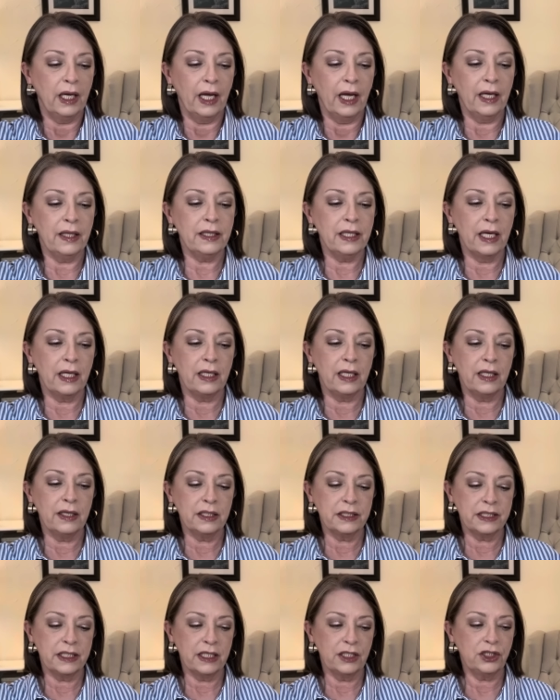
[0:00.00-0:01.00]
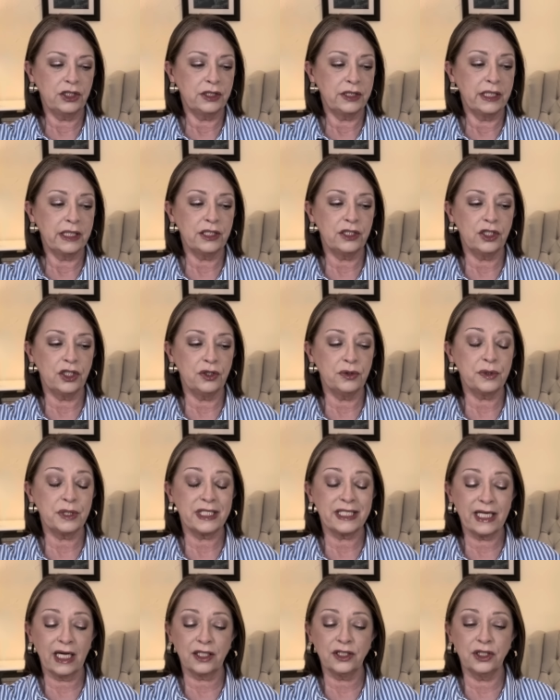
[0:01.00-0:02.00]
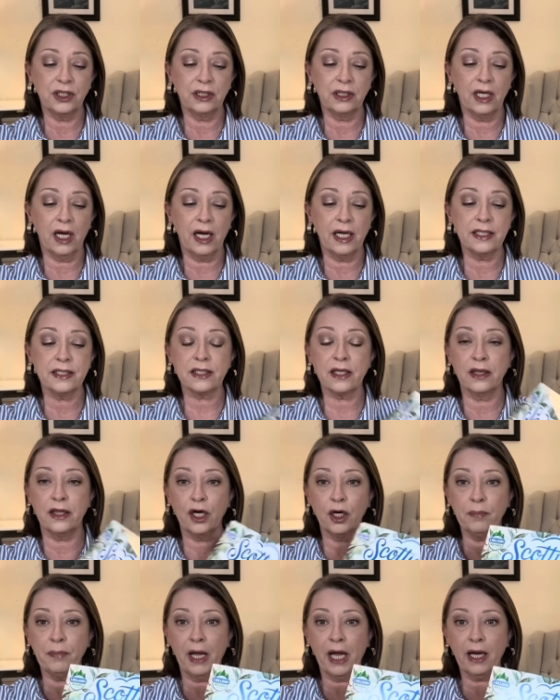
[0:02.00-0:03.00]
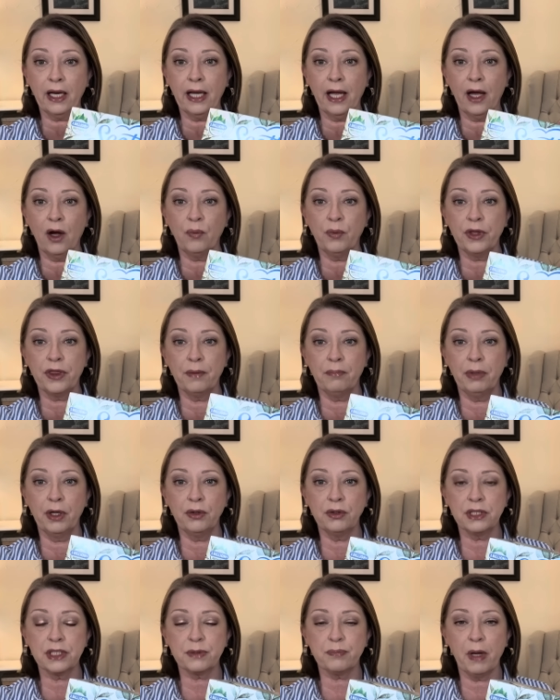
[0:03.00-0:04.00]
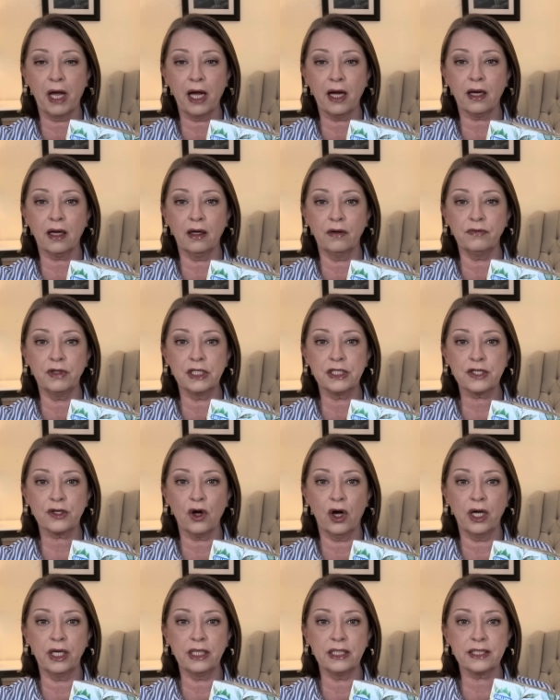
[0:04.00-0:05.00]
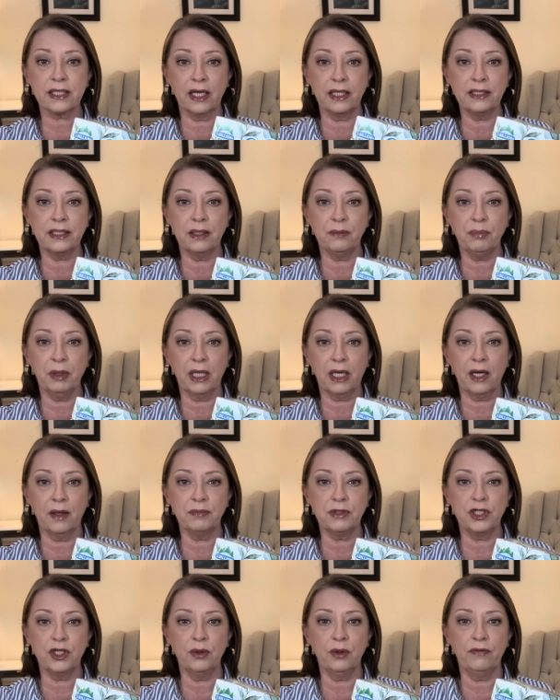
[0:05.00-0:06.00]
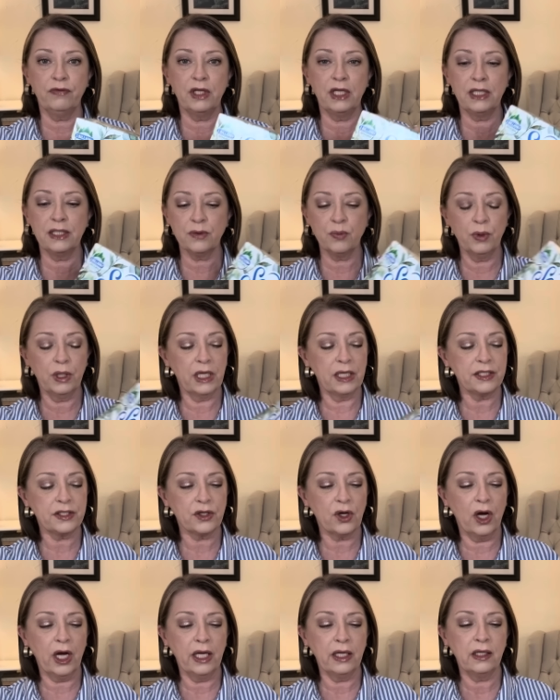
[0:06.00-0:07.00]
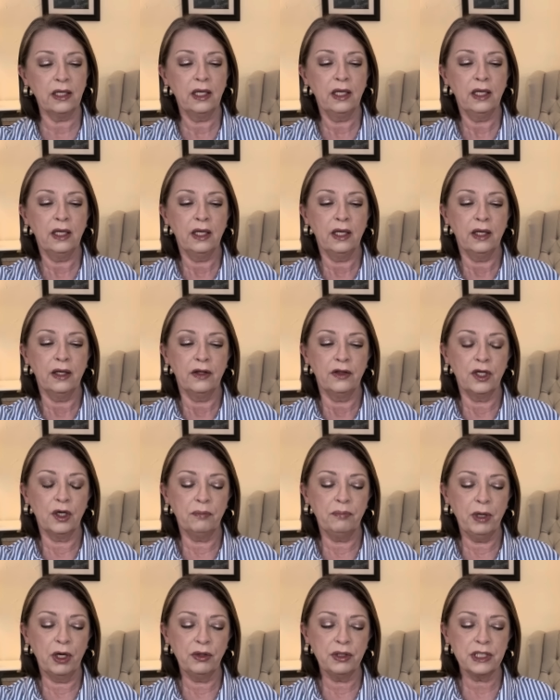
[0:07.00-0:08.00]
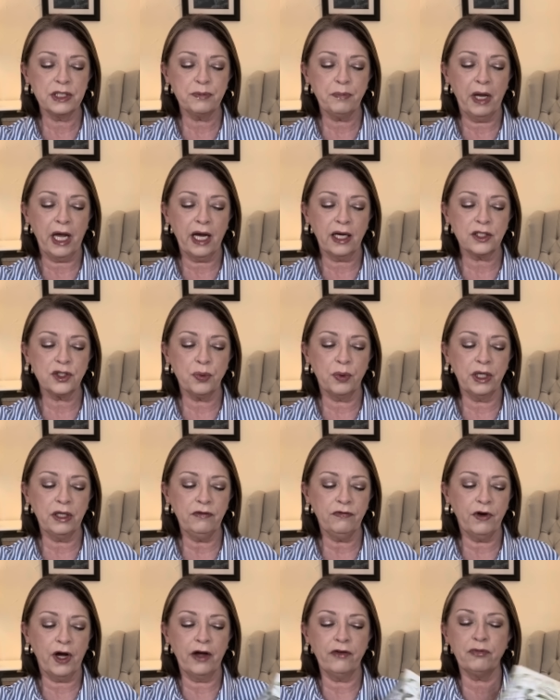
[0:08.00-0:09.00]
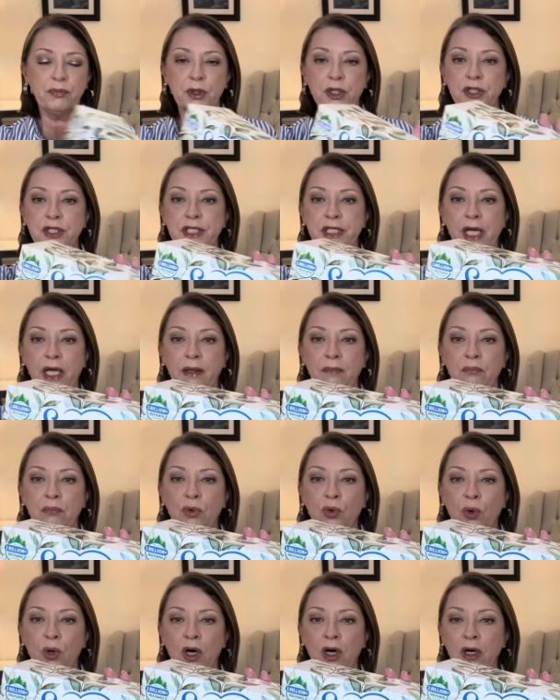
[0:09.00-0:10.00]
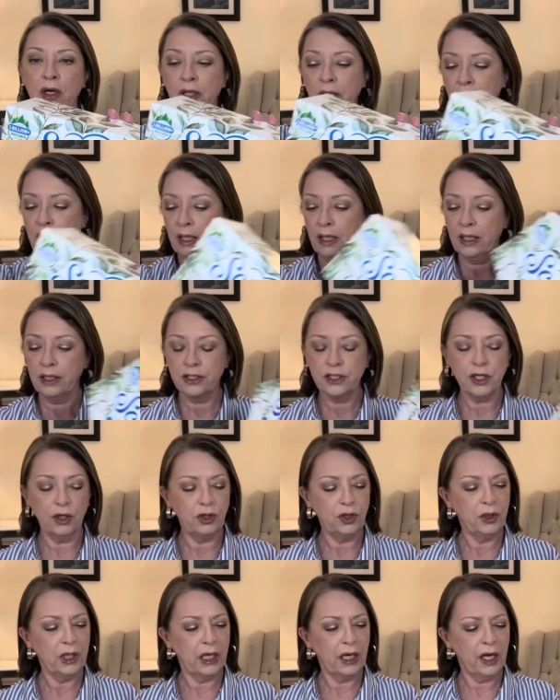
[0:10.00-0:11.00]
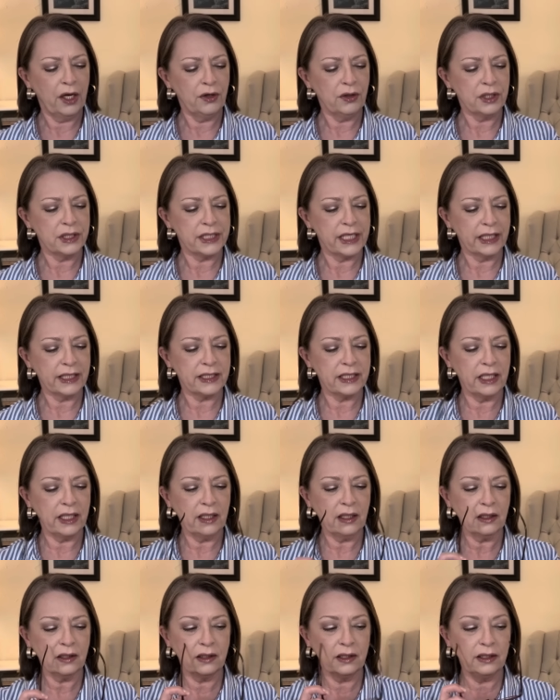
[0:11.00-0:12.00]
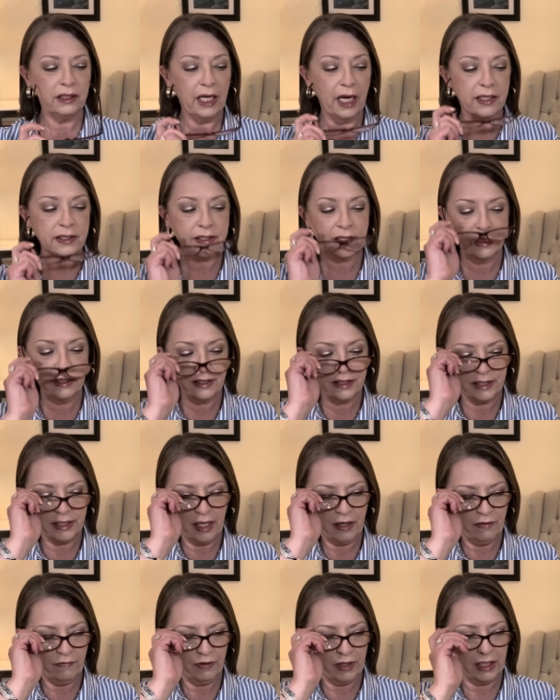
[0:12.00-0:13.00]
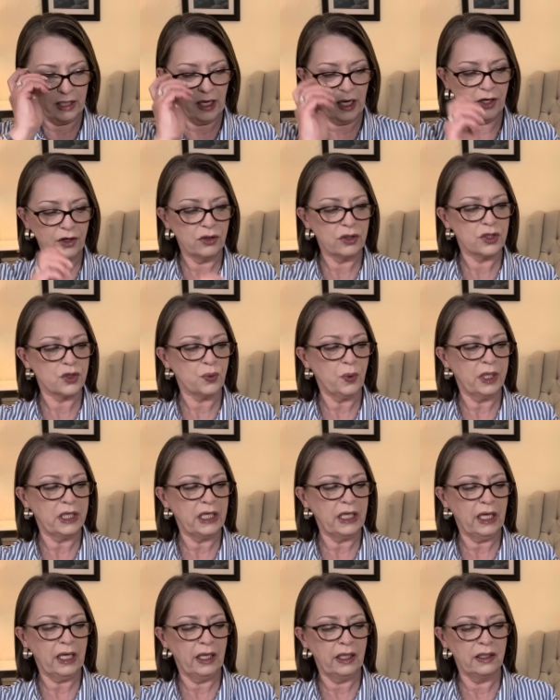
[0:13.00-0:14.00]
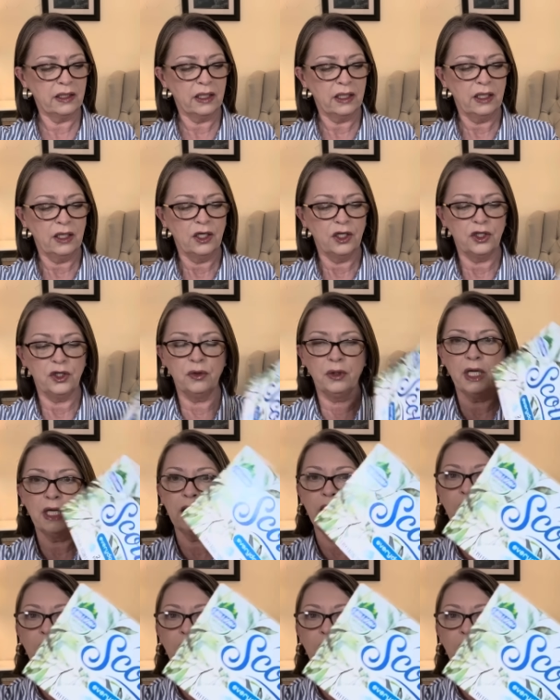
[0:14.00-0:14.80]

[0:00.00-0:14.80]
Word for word: And then in the tish tissue section, guys, they're back out with the bonus pack of the Scotties. I did pick up two of these when I saw it. Their bonus pack, 25% more. So you get 160, yes, instead of like 128, you get